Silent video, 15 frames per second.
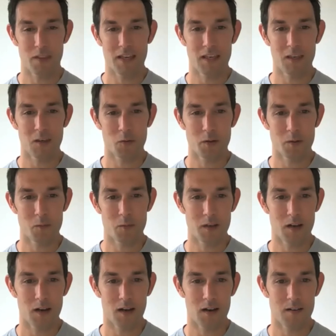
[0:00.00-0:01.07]
thank you. We
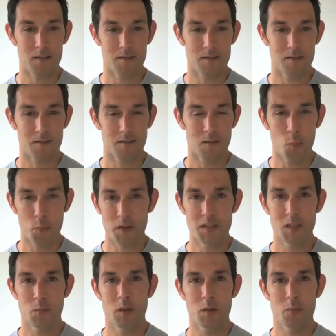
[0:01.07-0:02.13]

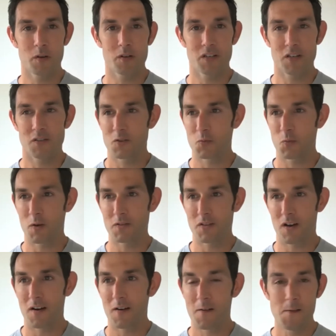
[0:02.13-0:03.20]
OPTP appreciates you as well as
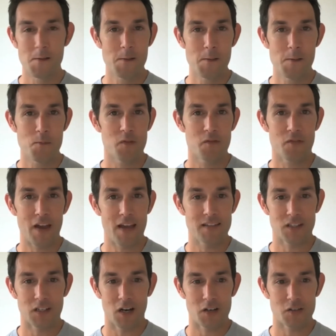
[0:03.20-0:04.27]
our fans and
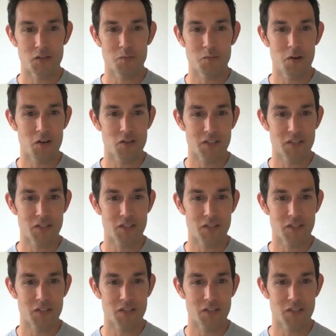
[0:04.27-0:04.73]
customers.